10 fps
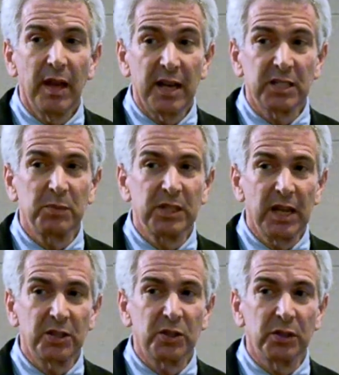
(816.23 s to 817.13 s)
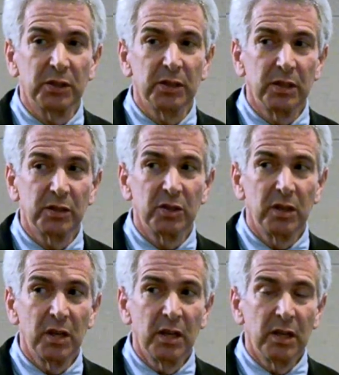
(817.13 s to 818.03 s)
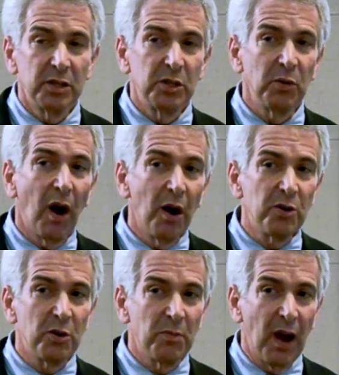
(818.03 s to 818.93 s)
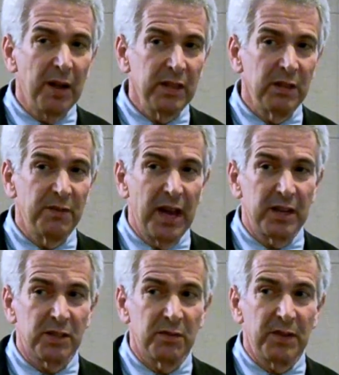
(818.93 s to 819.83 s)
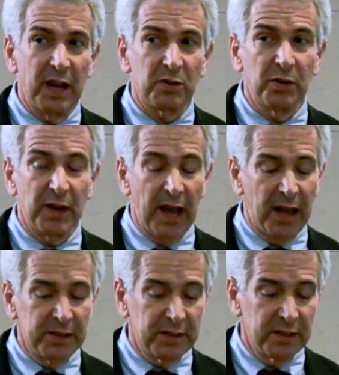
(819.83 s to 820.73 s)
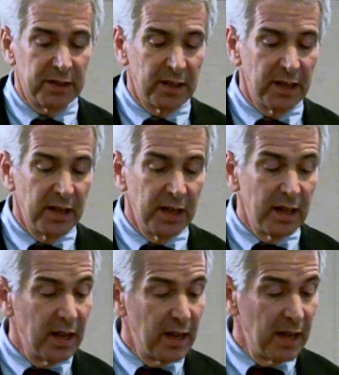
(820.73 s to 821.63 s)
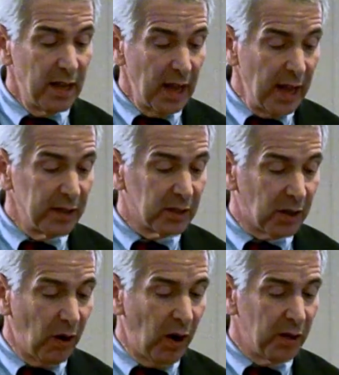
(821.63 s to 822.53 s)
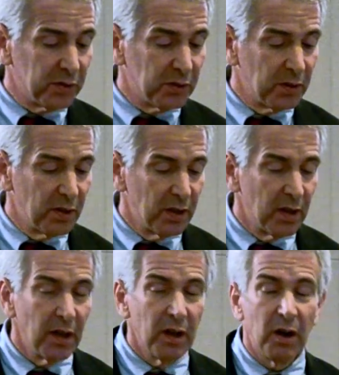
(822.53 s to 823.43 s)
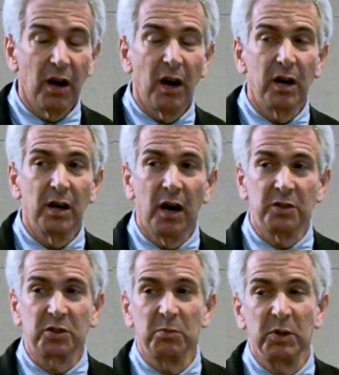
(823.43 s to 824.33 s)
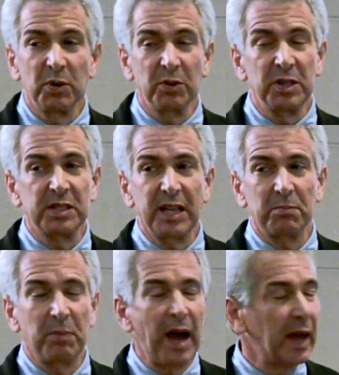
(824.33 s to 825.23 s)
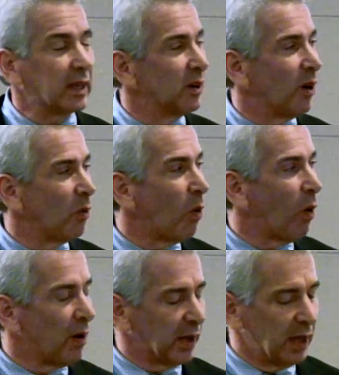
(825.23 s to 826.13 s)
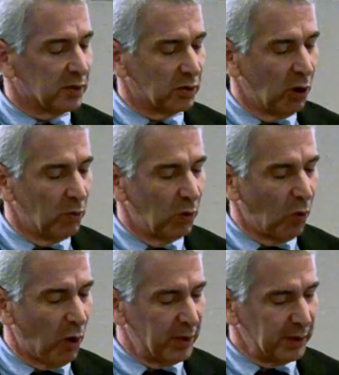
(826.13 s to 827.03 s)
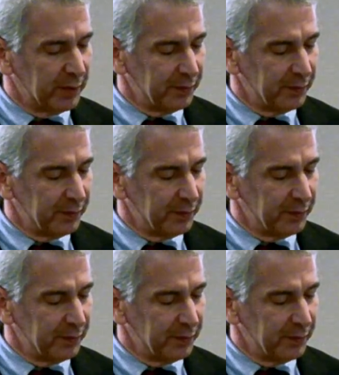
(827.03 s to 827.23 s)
has the potential to undermine the advantage of natural gas and to cause us to be really set back in our war against global warming.